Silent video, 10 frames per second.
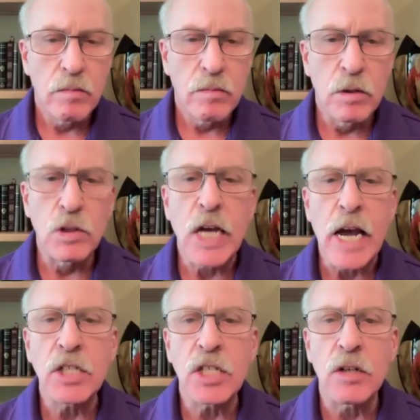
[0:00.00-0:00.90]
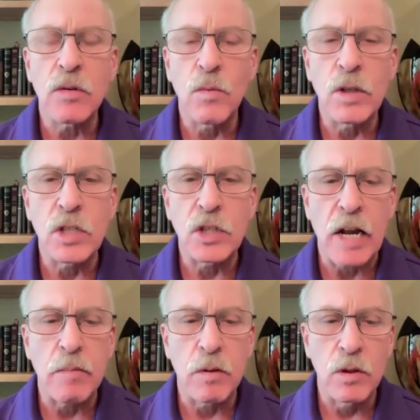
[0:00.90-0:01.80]
mutation which is
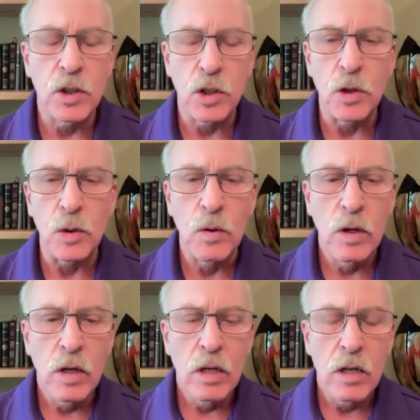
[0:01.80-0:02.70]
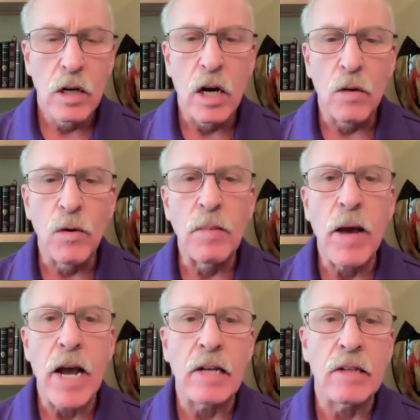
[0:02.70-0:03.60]
able to
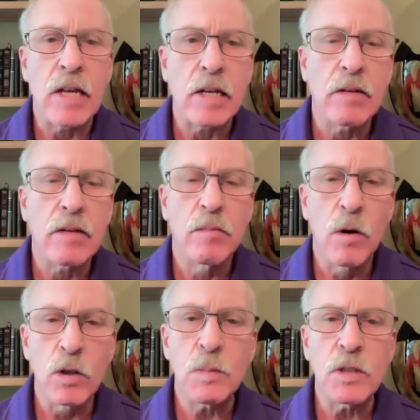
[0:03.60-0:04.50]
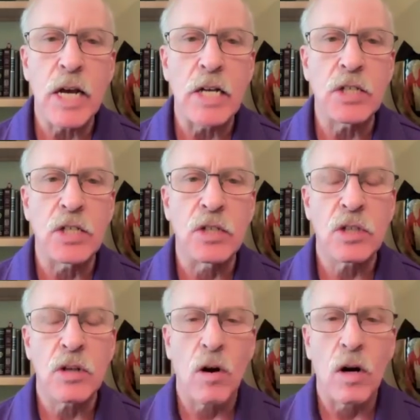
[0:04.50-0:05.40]
remain. That most mutations
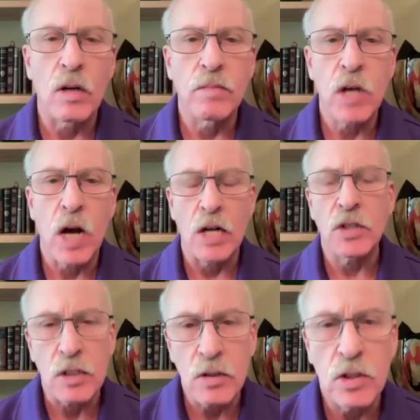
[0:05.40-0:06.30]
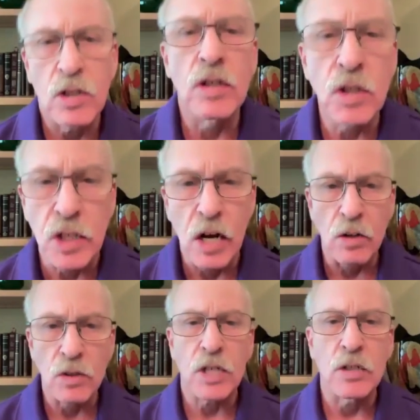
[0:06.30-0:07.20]
are toxic to the
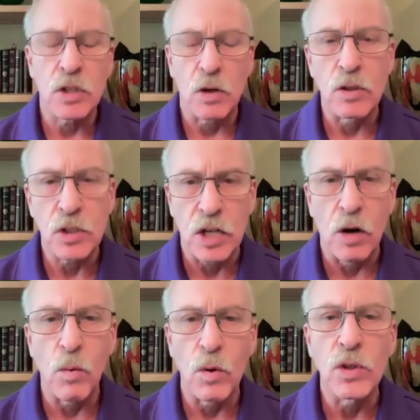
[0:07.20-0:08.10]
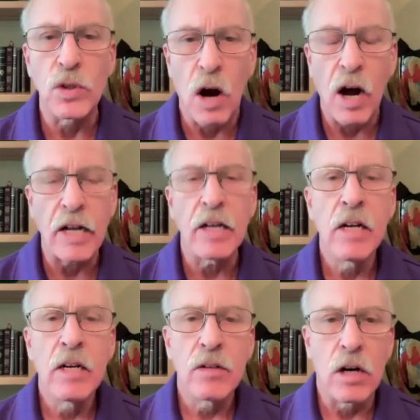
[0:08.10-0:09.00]
cells, and so the cell will die.
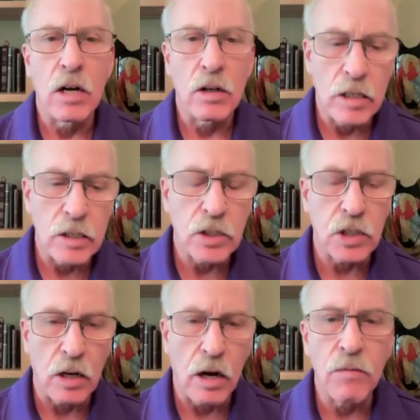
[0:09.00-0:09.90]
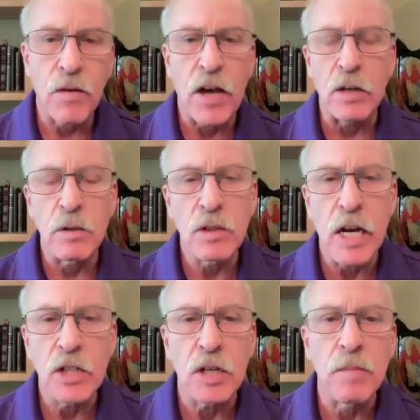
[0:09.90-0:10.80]
It's a fatal
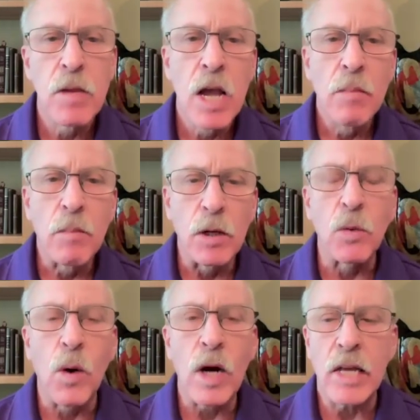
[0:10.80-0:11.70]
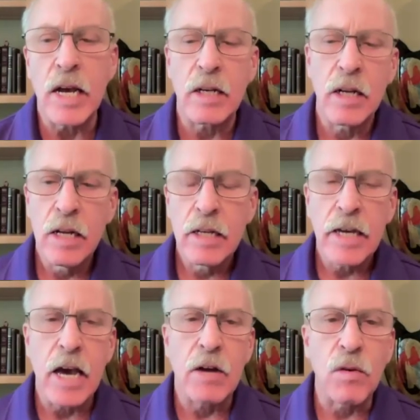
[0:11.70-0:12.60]
mutation. But the one that
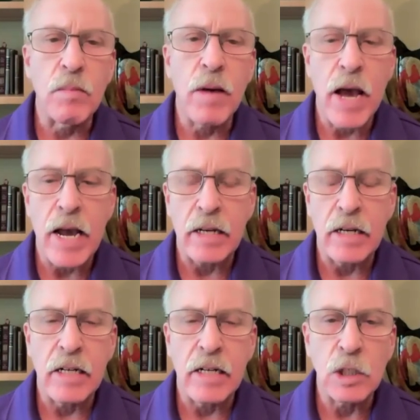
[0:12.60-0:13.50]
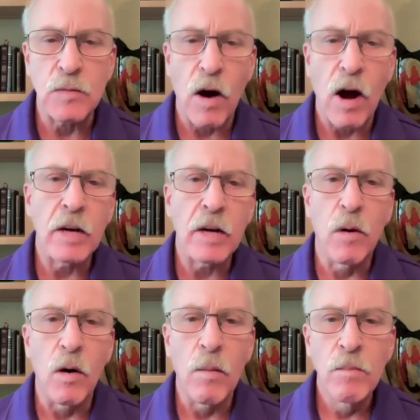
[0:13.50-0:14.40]
can remain and is
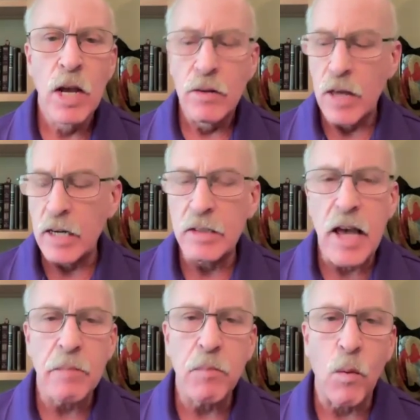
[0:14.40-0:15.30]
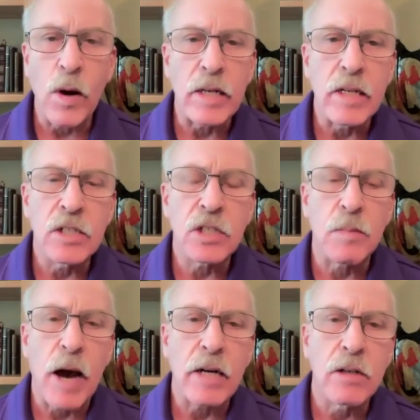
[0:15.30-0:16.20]
viable, then at that point, it's
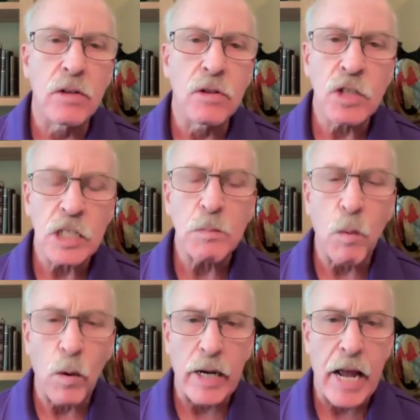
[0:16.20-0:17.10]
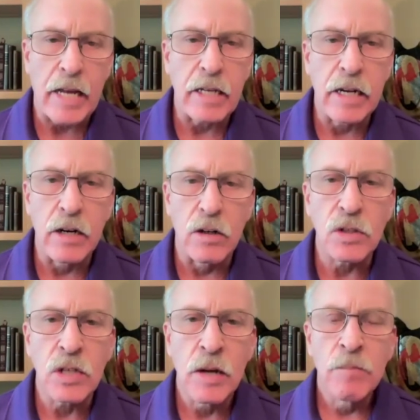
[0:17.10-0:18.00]
about another 6.8
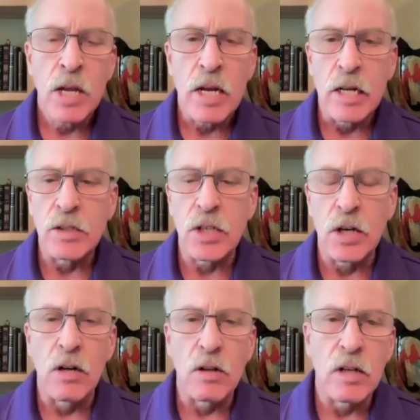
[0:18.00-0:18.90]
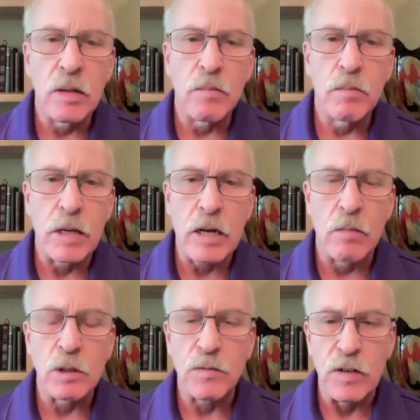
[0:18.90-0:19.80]
years until it
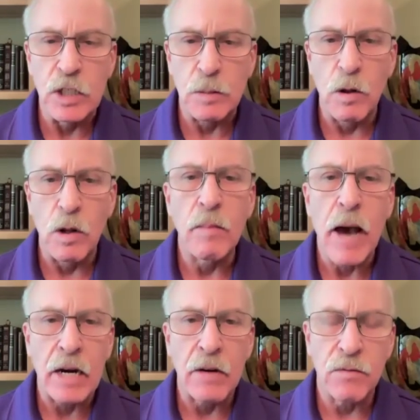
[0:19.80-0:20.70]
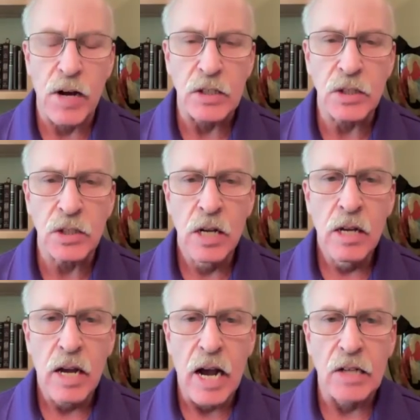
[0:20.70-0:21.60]
becomes visible and manifests
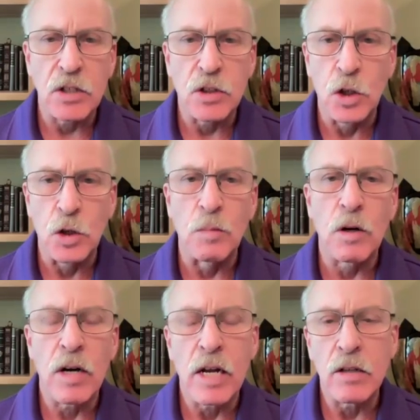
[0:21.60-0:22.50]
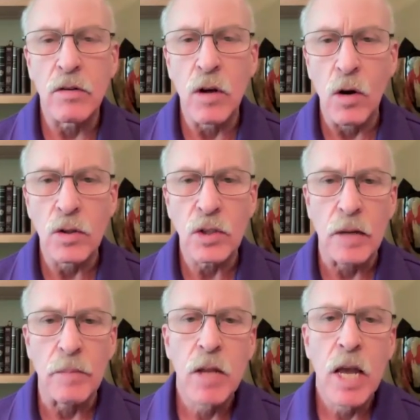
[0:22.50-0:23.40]
as a tumor and you notice it.